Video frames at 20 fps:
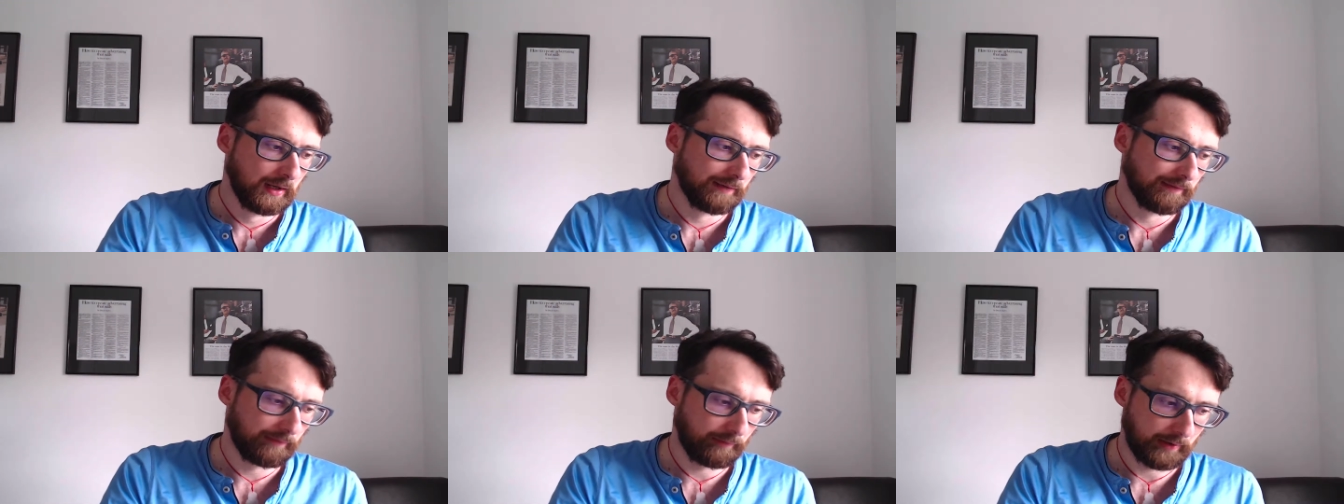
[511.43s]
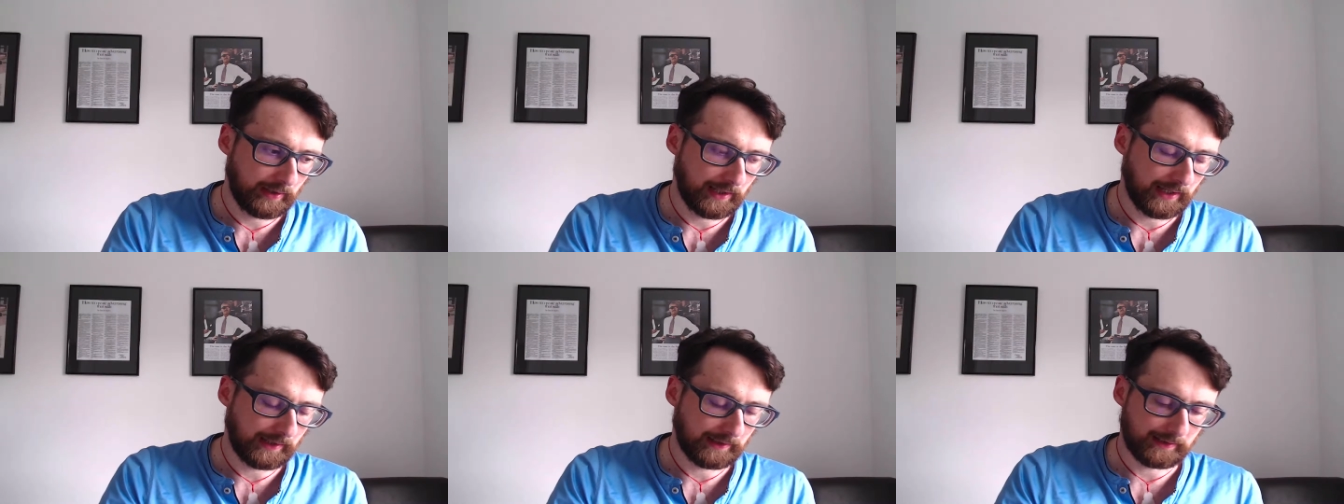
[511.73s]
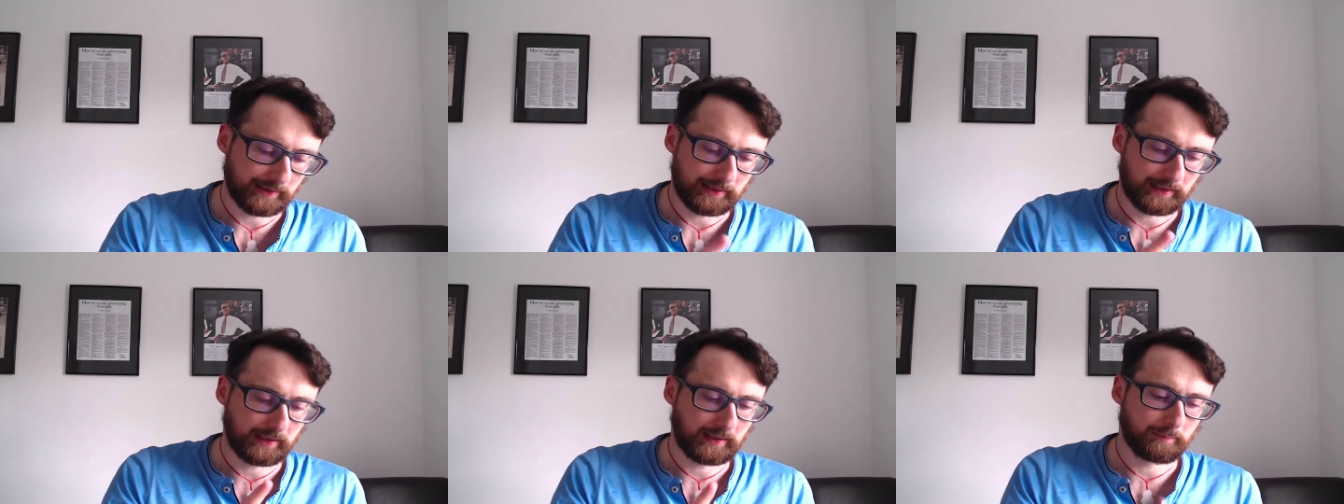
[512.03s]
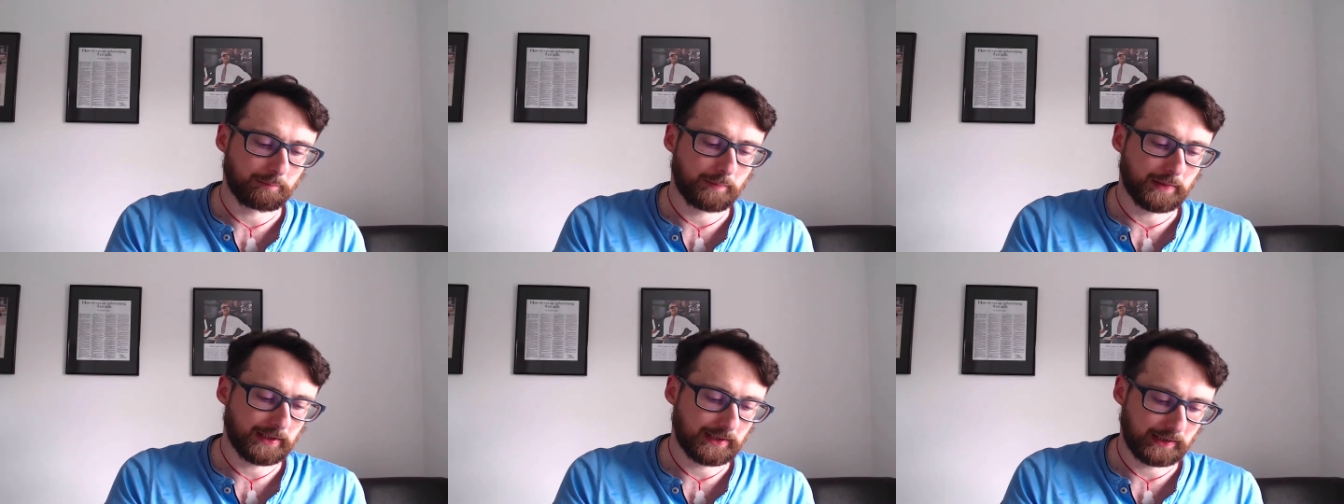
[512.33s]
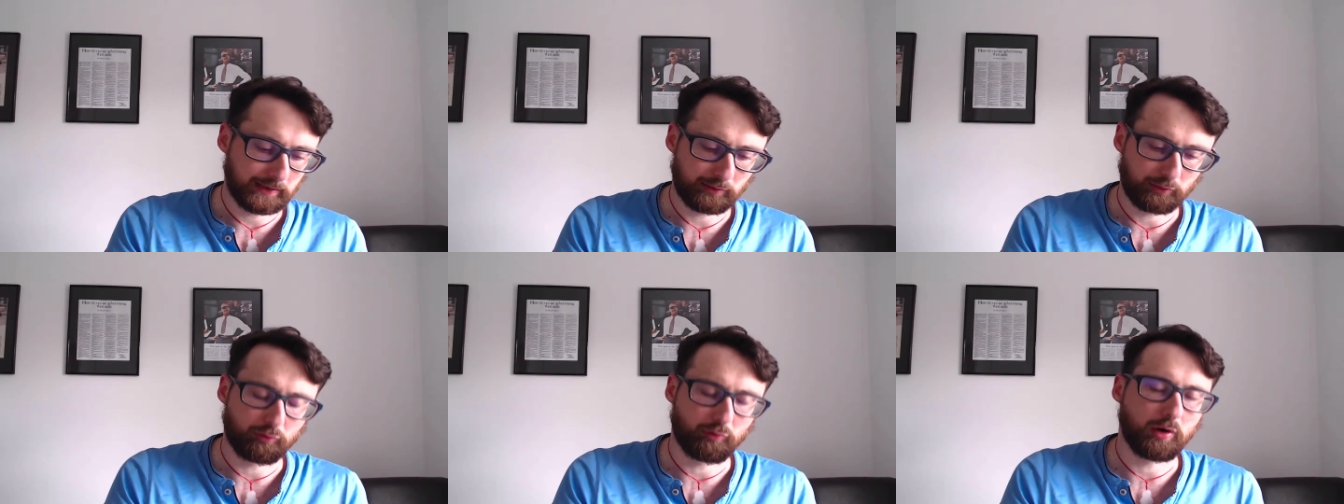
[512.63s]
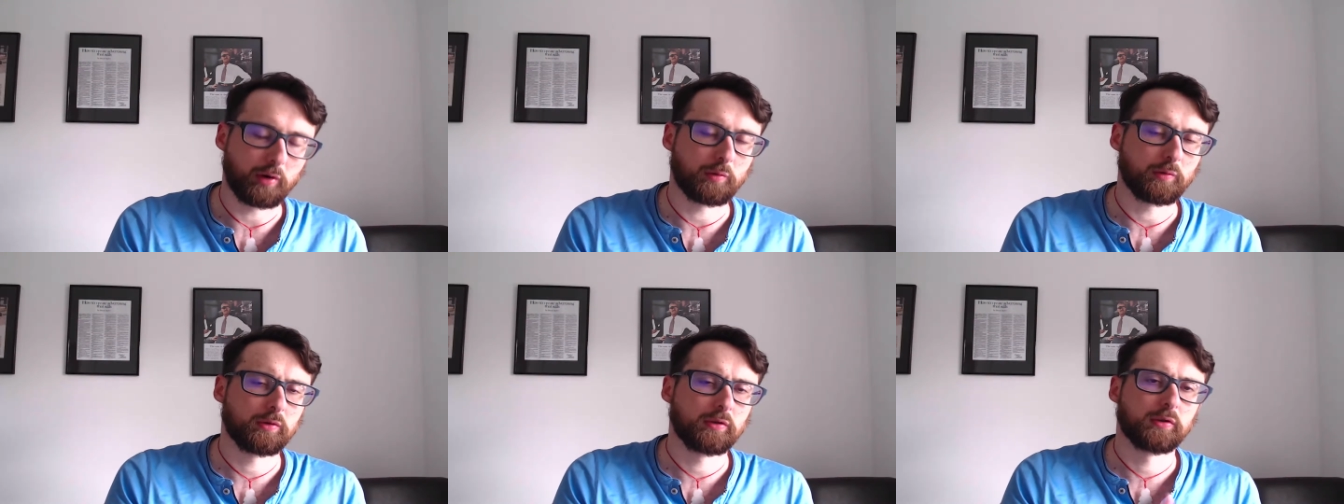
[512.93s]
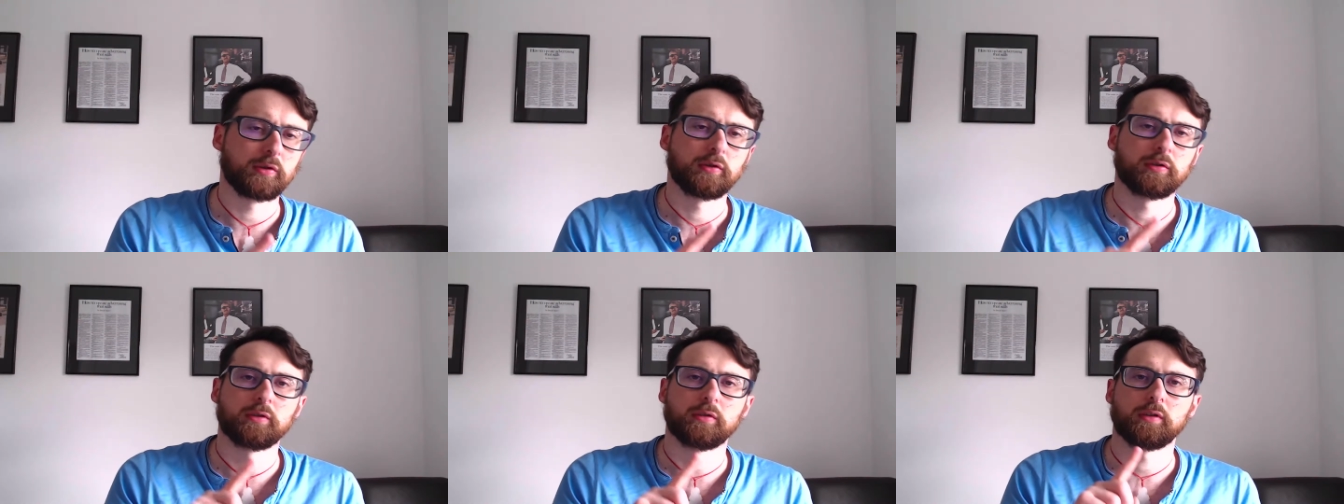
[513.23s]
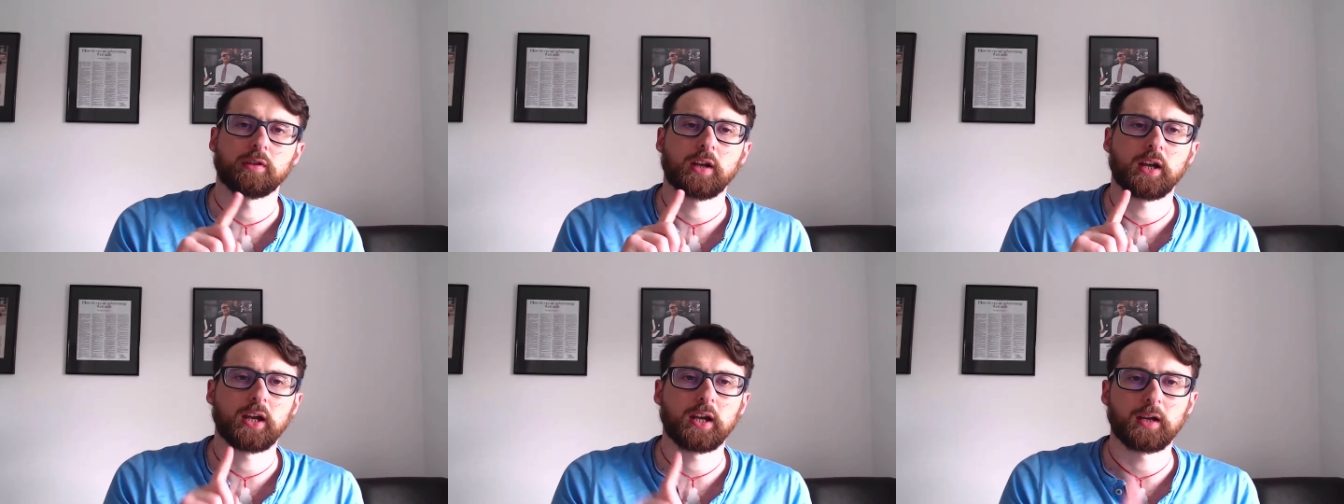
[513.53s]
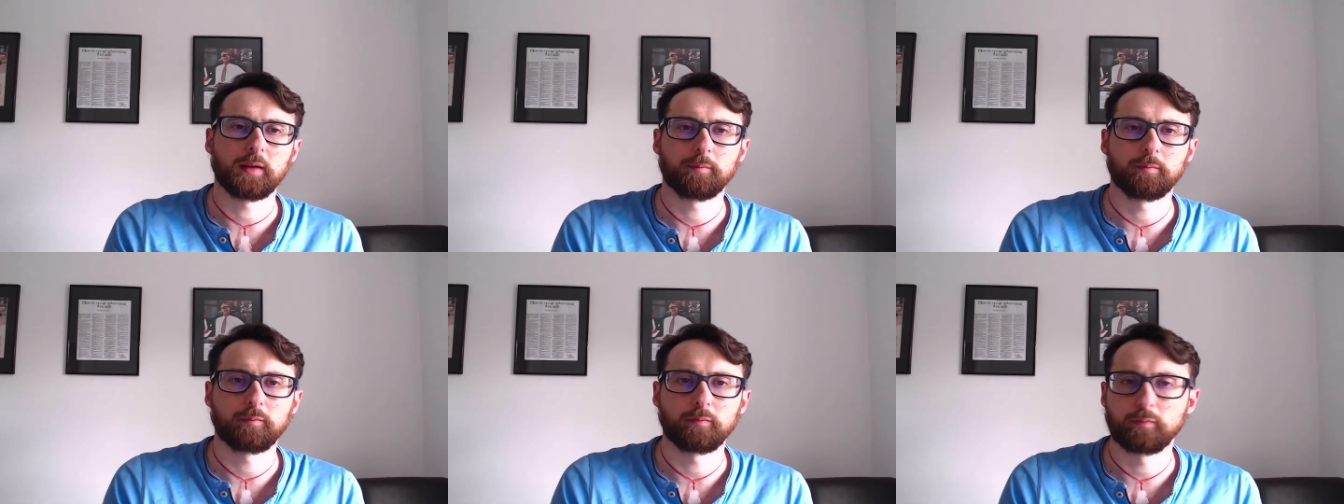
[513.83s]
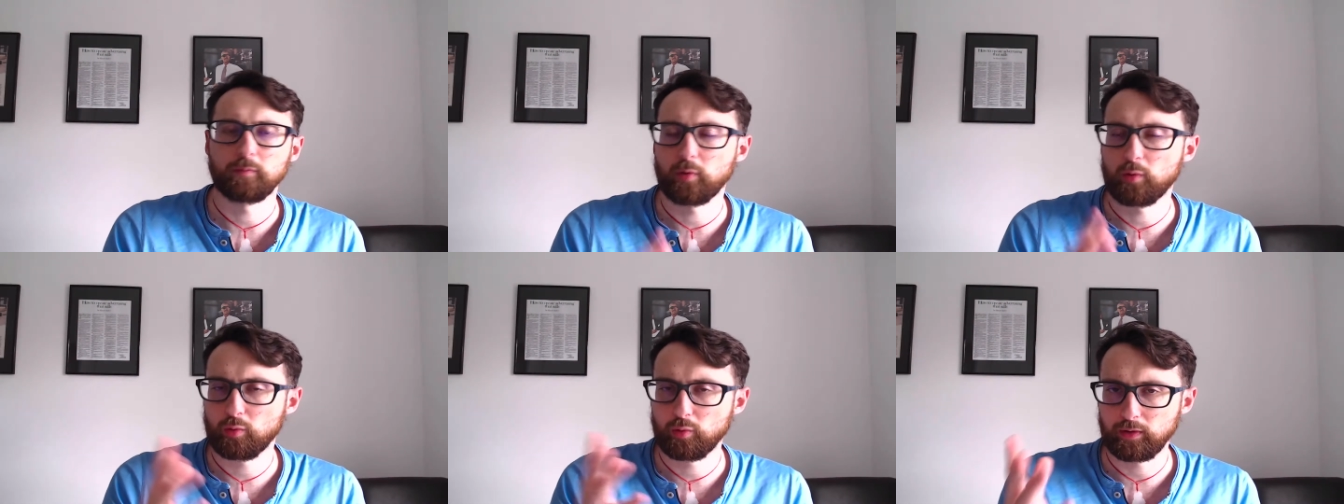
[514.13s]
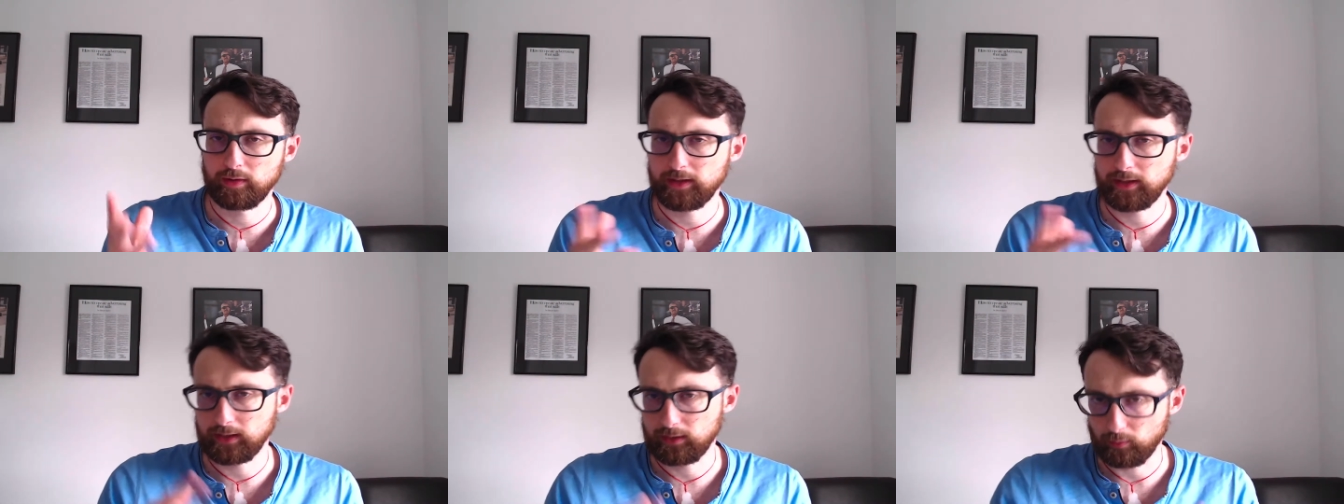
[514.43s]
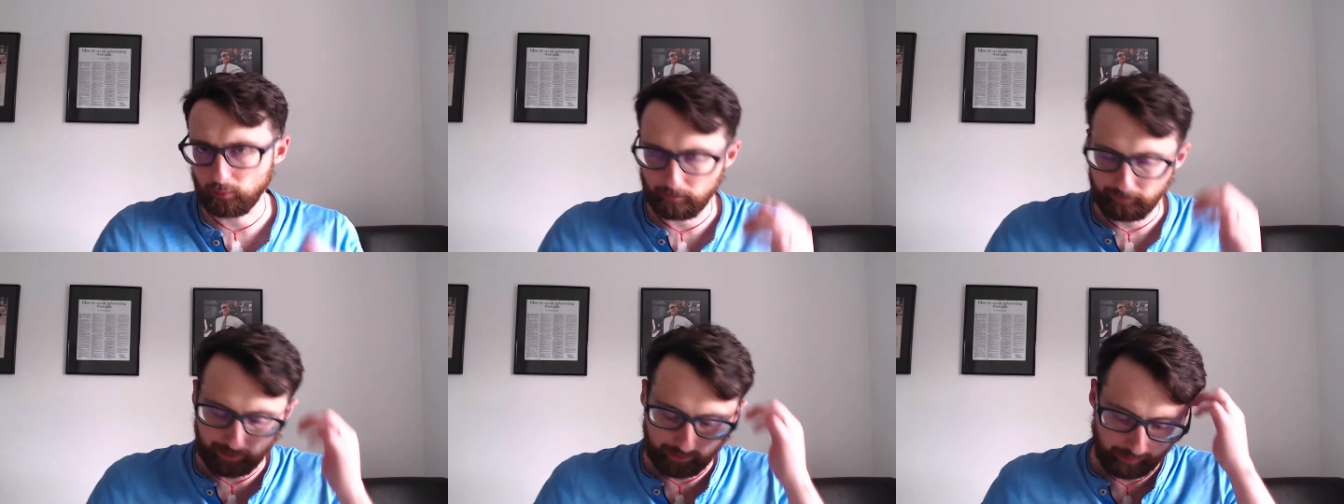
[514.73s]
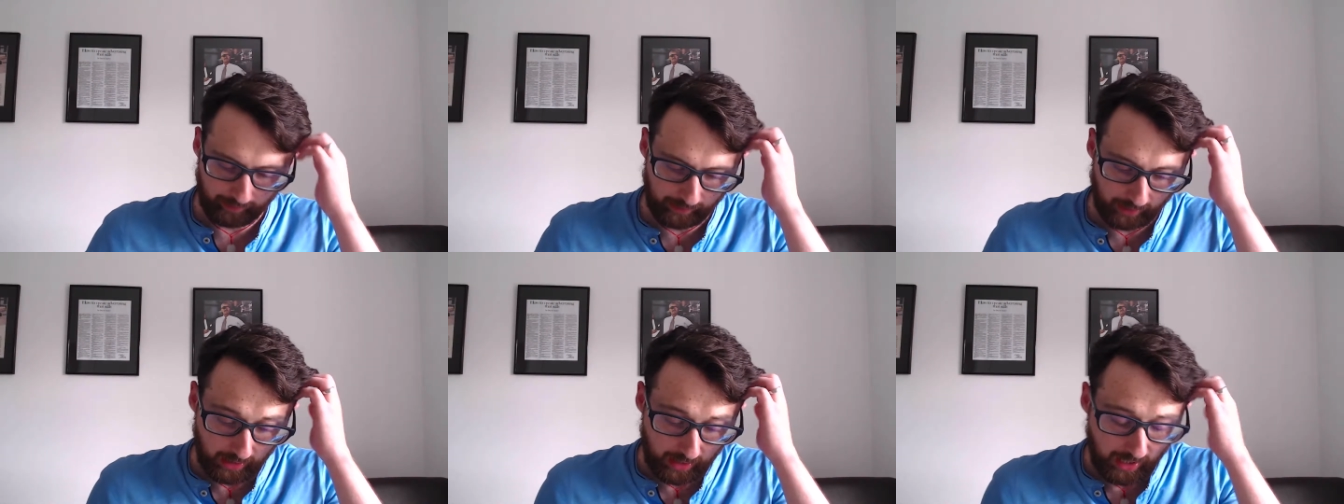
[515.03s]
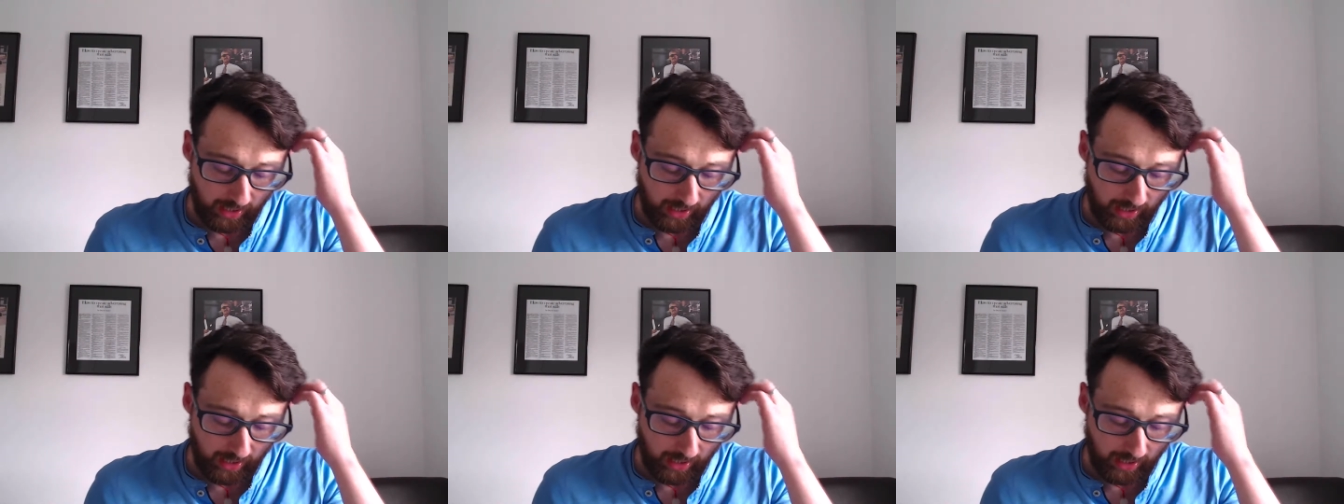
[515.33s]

freelancing, business growth, um, all of these sort of areas.